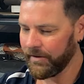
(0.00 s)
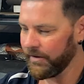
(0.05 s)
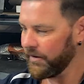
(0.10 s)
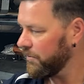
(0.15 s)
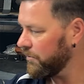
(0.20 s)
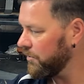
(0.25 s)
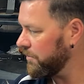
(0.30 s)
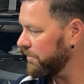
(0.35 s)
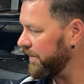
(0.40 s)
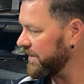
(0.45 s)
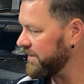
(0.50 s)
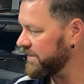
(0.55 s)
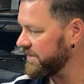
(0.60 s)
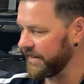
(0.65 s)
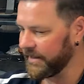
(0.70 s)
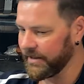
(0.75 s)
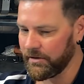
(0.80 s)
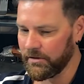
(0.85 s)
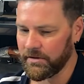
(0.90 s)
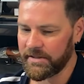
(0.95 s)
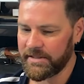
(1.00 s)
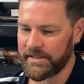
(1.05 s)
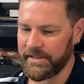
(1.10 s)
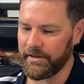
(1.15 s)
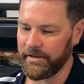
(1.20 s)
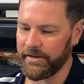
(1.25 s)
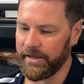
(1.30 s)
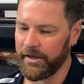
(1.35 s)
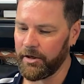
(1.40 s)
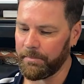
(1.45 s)
we'll bust that little seal
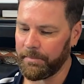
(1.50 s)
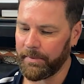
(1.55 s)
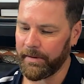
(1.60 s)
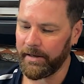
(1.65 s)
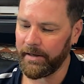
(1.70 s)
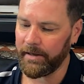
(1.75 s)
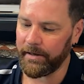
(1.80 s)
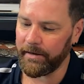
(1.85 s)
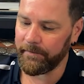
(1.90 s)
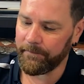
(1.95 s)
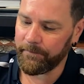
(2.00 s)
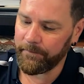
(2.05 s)
there apart.